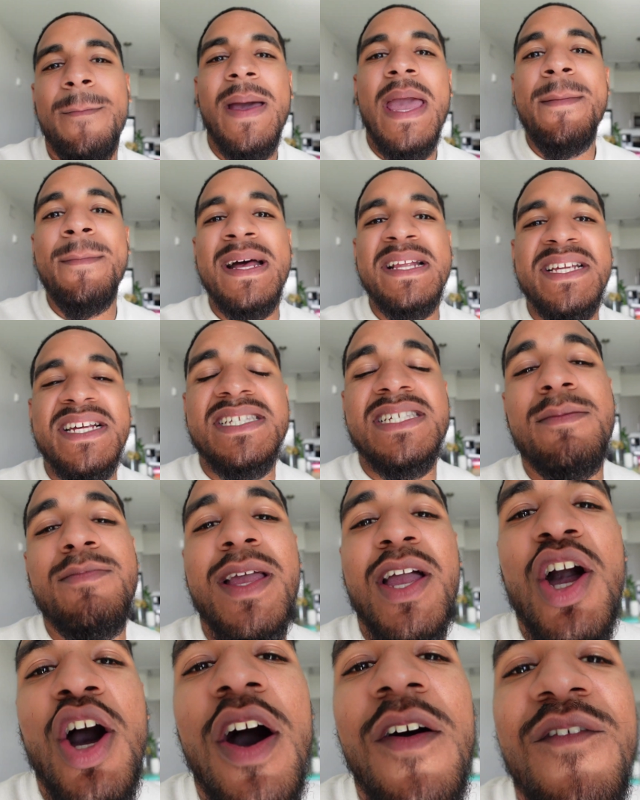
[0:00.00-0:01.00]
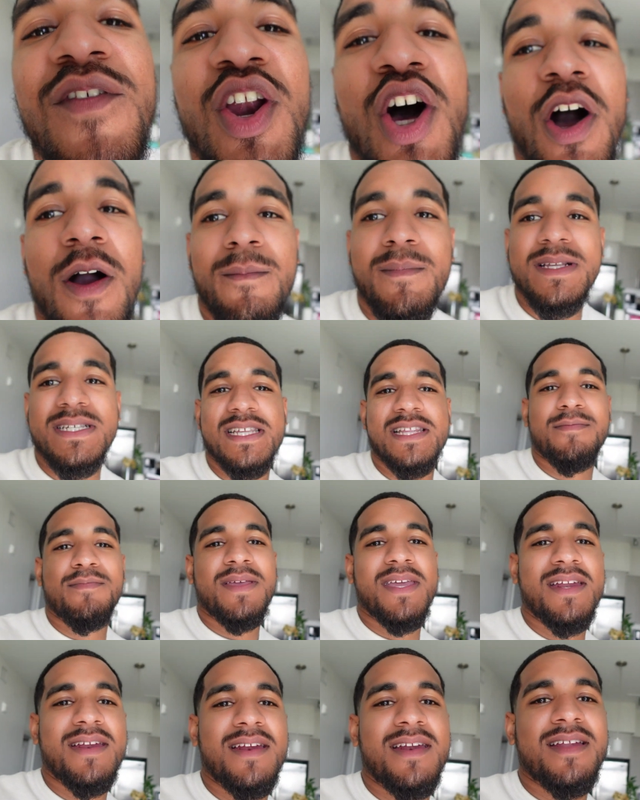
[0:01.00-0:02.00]
Babe mentioned something called Vlogmas in the
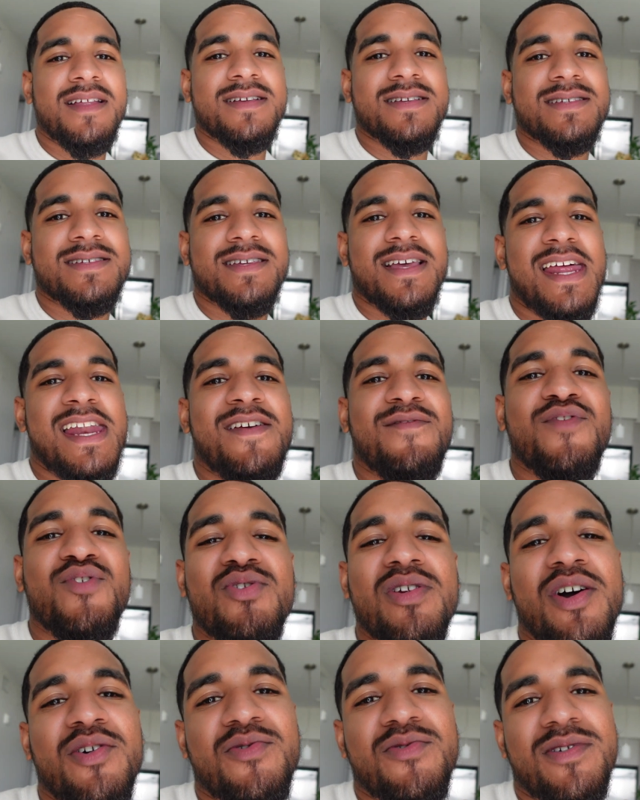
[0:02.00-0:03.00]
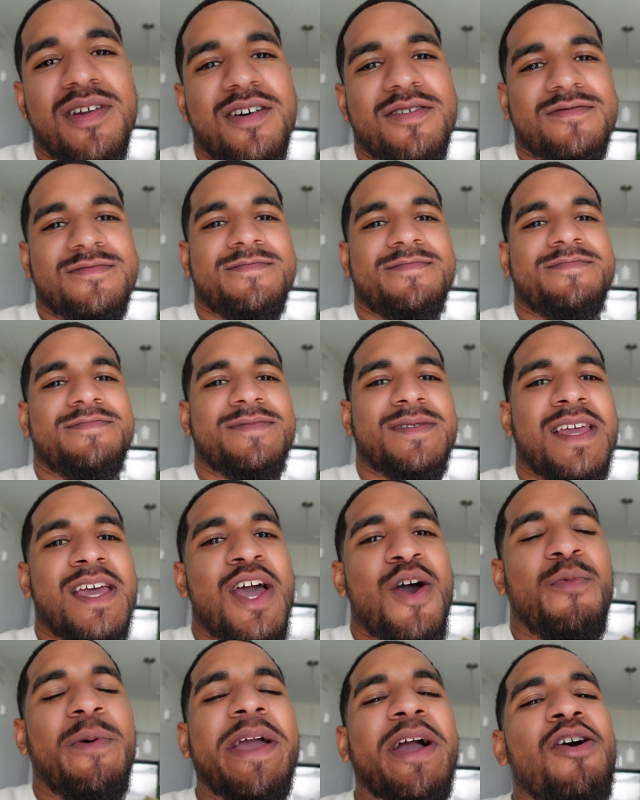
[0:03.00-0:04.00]
beginning of this, and if you know, you know
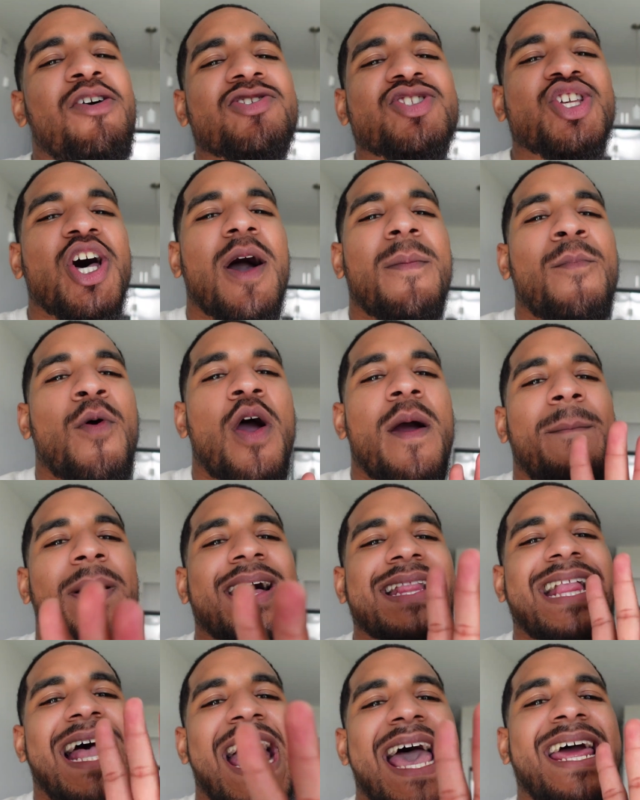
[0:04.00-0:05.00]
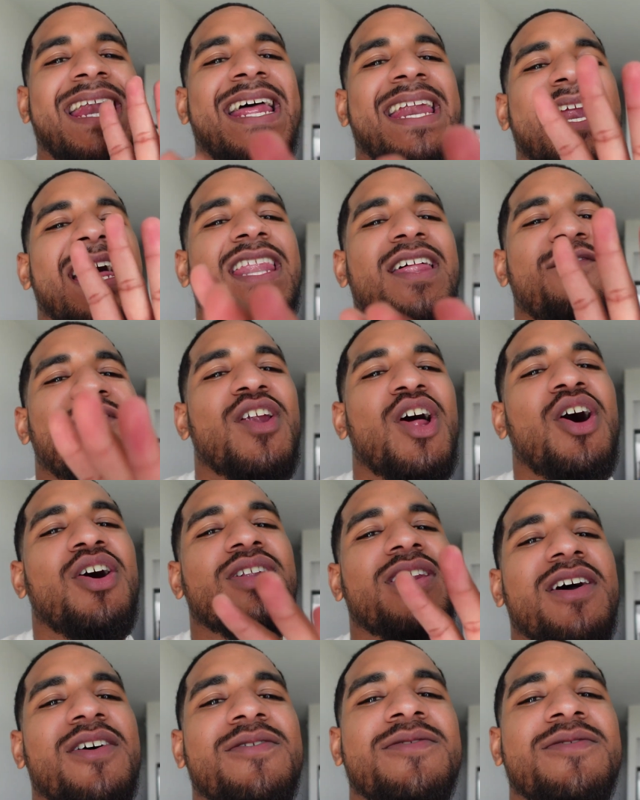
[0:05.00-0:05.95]
we gonna talk more about that in another vlog though.